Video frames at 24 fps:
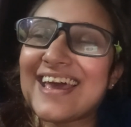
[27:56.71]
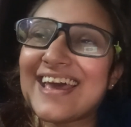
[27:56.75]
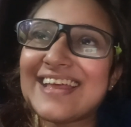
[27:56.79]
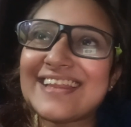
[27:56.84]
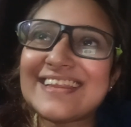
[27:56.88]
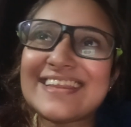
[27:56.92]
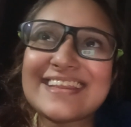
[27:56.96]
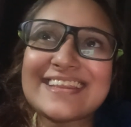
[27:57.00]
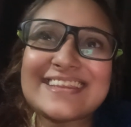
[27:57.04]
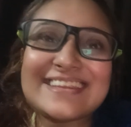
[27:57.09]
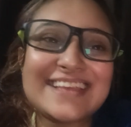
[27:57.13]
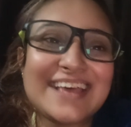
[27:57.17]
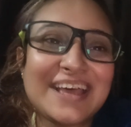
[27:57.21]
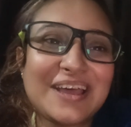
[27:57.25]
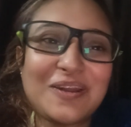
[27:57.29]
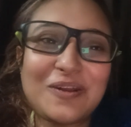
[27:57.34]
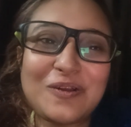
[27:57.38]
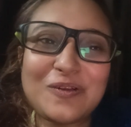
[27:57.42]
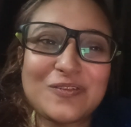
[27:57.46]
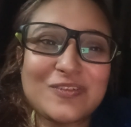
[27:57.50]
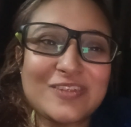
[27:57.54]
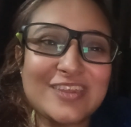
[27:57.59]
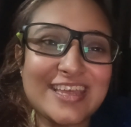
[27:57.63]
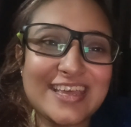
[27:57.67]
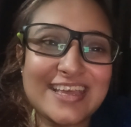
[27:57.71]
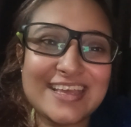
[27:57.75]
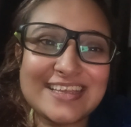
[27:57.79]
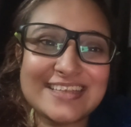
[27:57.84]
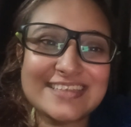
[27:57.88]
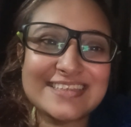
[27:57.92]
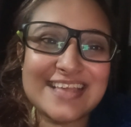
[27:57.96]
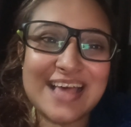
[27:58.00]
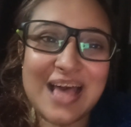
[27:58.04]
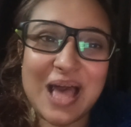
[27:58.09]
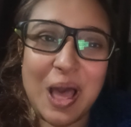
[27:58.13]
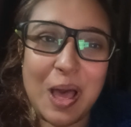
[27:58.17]
This kind of
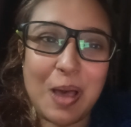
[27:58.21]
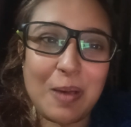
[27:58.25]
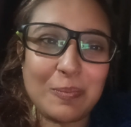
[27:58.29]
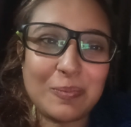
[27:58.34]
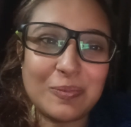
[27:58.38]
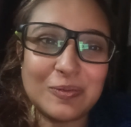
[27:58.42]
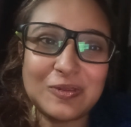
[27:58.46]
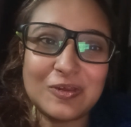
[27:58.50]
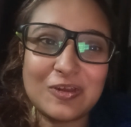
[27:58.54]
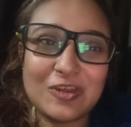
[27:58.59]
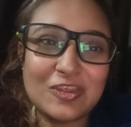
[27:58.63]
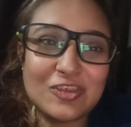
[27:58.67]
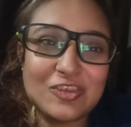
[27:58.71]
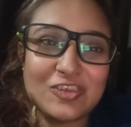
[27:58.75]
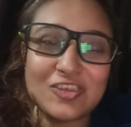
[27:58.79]
things happen in